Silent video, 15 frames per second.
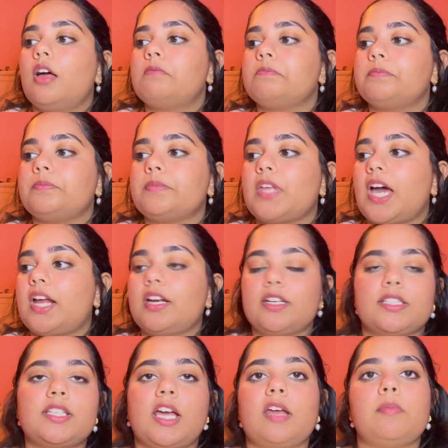add an
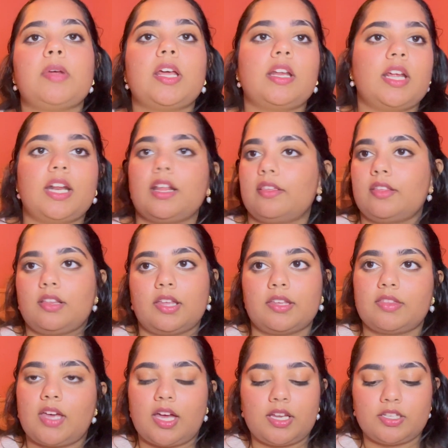assignment, anything like
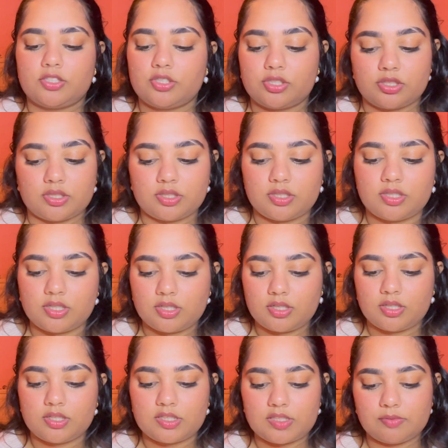that.
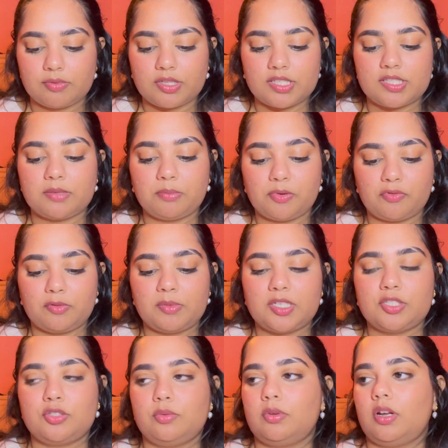It's really simple for me
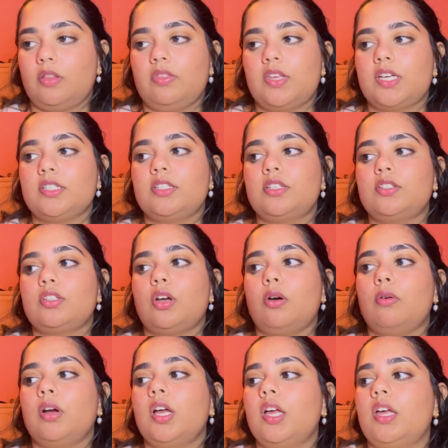to do it on this.
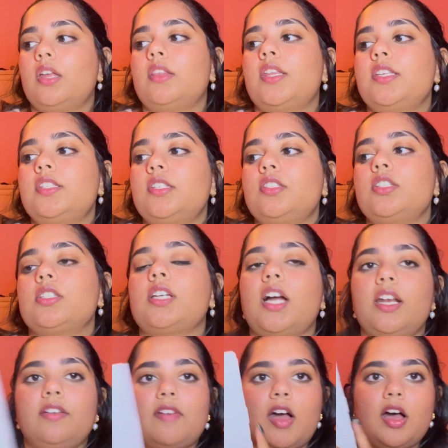So this is just
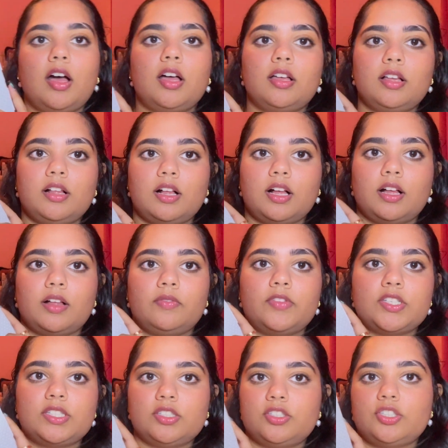kind of
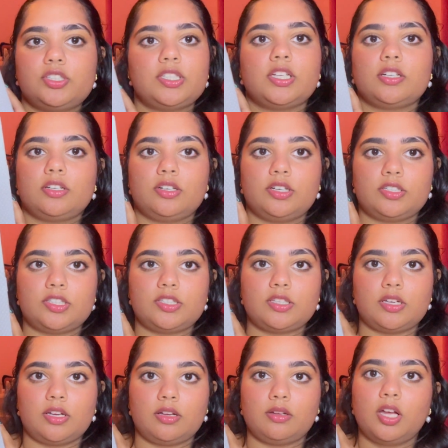this is just here
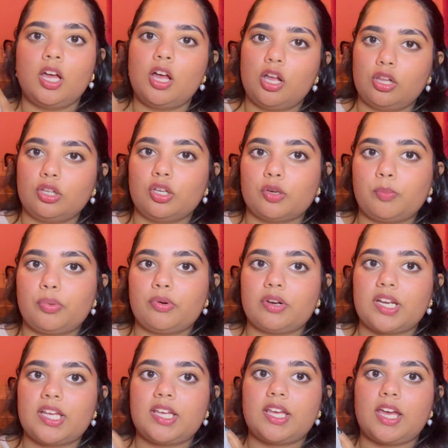to look
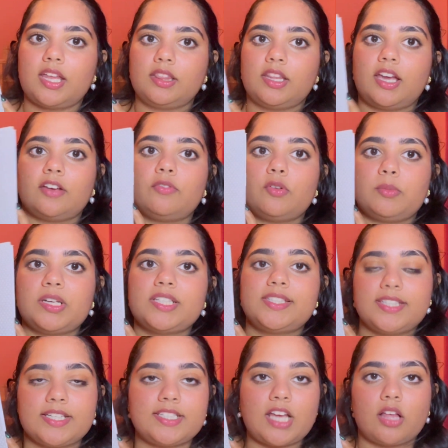pretty and like for me to
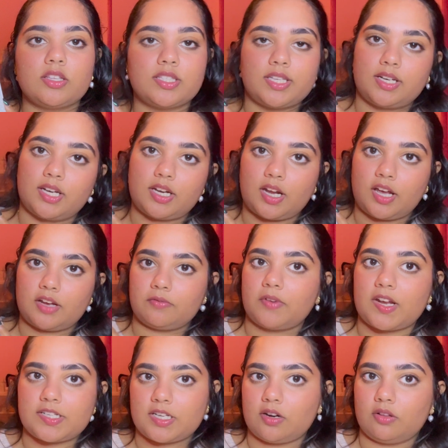sit down Sunday night and
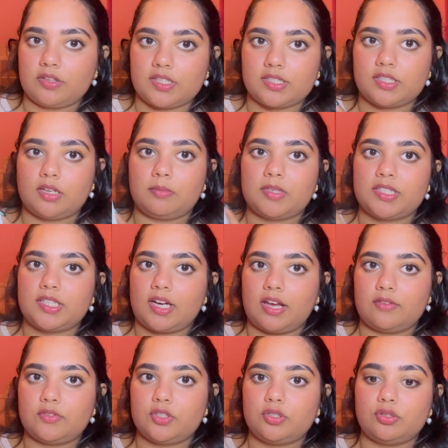write down all the assignments that I
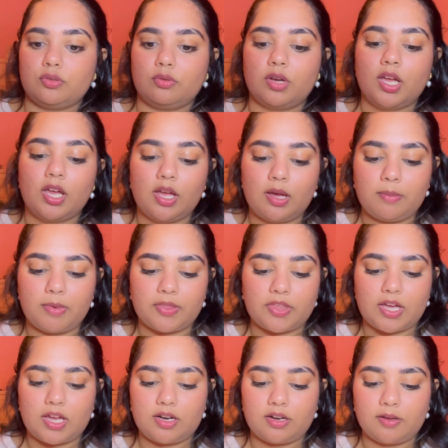have to do. But
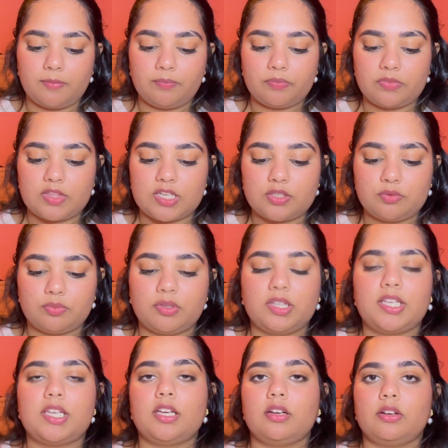then this
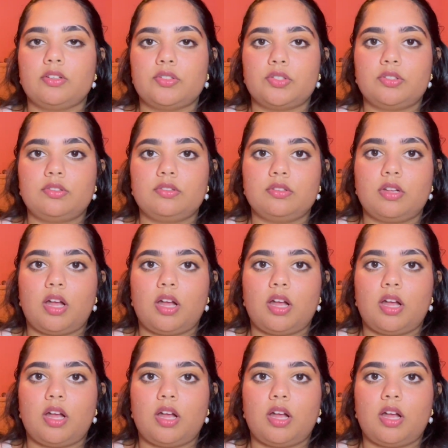really here is